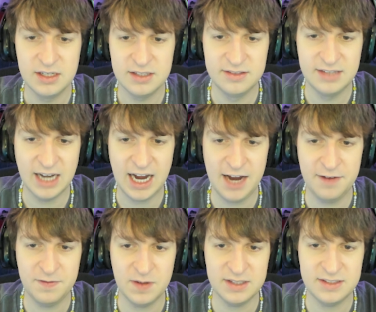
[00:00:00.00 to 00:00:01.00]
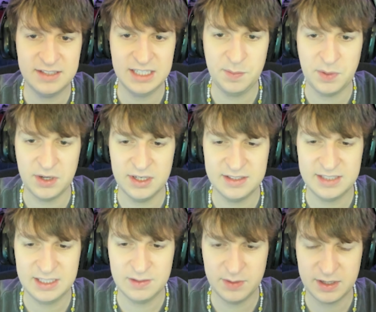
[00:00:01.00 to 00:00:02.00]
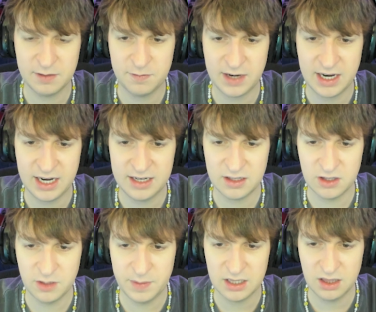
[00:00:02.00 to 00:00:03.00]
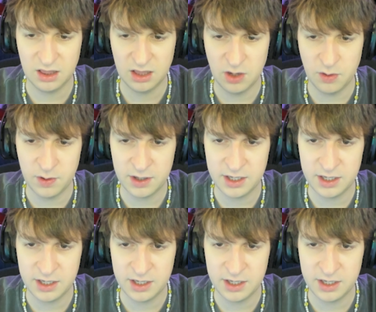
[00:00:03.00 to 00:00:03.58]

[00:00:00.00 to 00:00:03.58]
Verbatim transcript: dive deeper and see what we can find a little bit lower